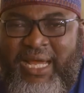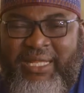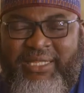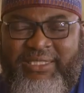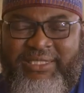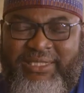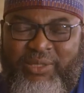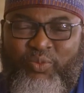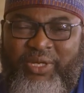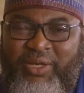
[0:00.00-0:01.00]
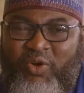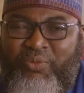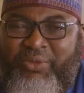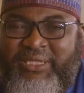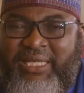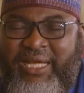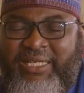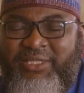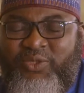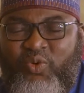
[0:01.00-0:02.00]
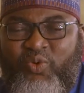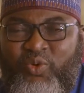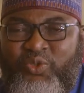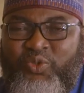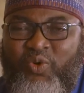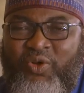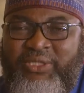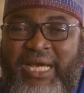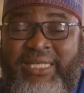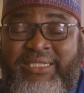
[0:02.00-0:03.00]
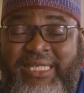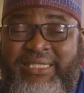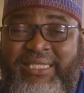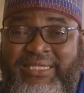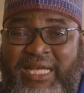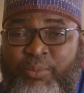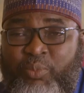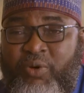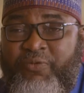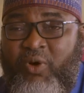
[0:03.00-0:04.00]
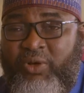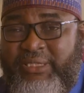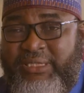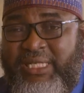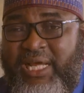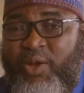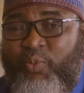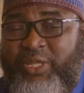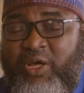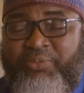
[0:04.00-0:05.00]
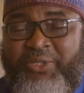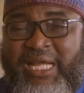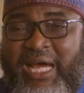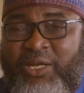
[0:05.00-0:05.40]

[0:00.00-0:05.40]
And this same way, Almighty Allah is so close to us and yet is above us without being